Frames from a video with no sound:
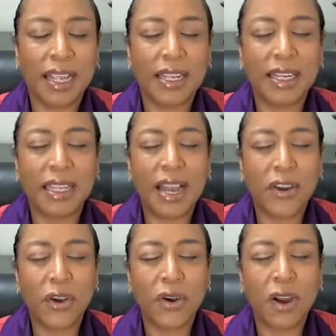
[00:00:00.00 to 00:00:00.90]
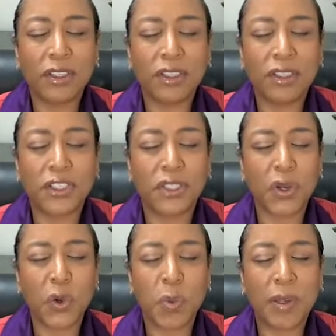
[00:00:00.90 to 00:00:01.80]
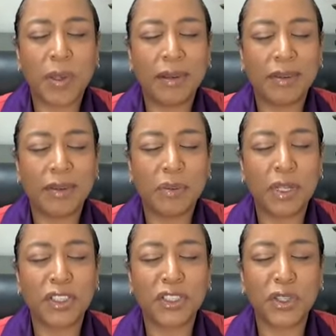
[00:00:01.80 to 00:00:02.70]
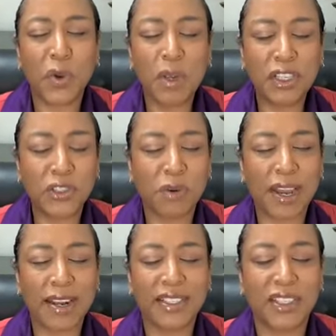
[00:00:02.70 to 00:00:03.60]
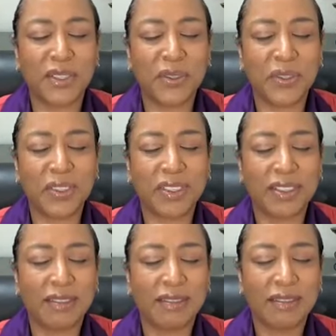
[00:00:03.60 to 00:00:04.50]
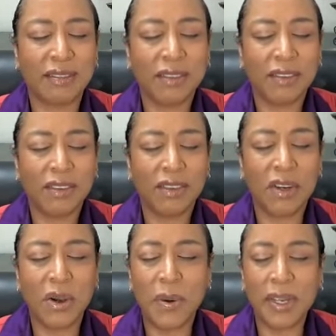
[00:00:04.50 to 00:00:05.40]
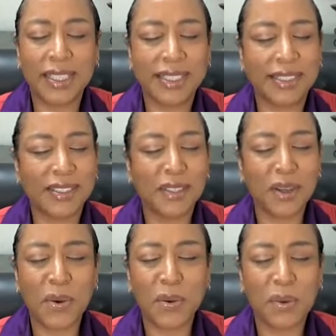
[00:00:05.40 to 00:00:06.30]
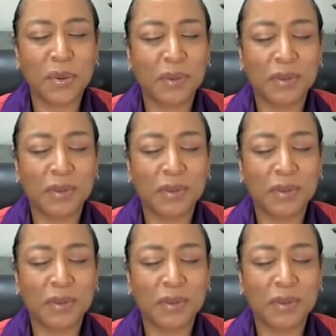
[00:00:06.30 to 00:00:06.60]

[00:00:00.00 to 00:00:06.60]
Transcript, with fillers: and allow your heart to just open with so much gratitude, knowing this is so.